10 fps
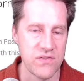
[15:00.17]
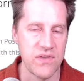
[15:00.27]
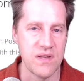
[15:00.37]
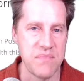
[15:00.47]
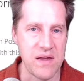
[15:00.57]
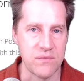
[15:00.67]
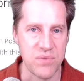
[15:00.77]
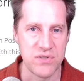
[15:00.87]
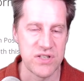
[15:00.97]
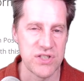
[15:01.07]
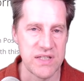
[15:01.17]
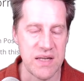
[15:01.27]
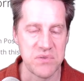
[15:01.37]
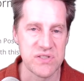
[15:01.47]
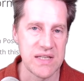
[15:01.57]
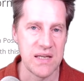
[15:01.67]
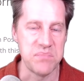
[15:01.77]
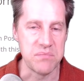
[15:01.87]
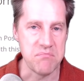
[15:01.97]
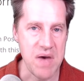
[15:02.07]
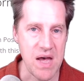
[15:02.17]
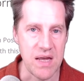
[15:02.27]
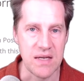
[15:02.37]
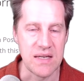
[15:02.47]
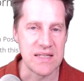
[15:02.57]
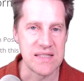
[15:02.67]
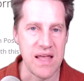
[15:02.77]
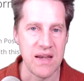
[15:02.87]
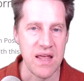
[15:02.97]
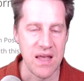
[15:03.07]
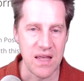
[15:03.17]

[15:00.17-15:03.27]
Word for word: thing about partition tables to keep in mind is that